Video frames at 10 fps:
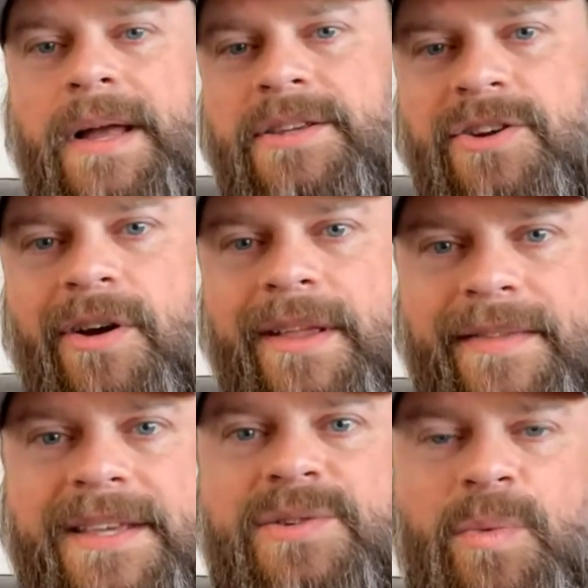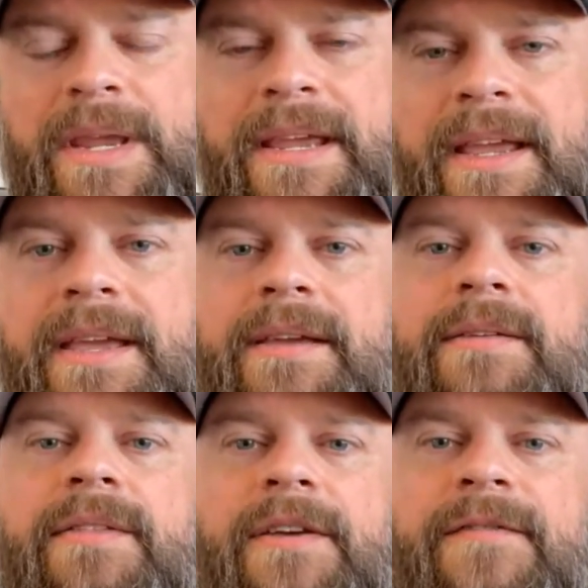starting this week,
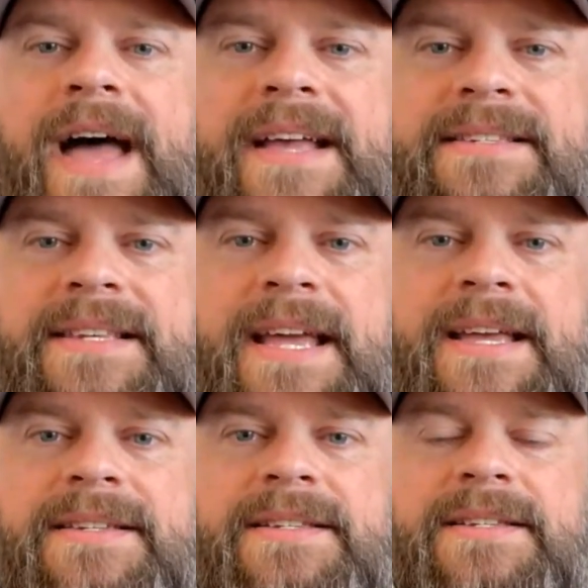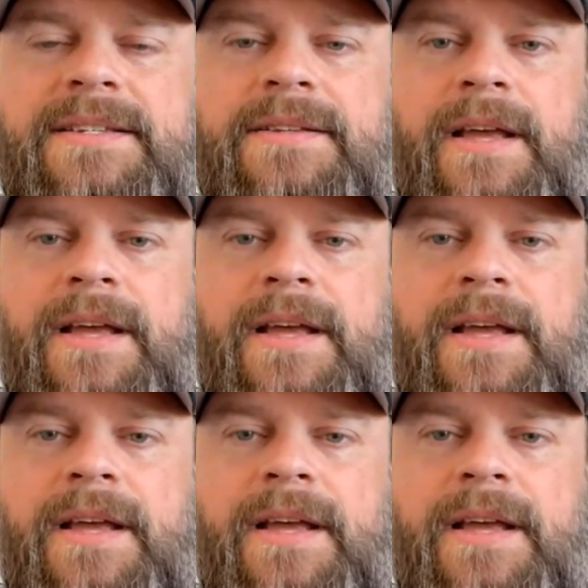the fast tests,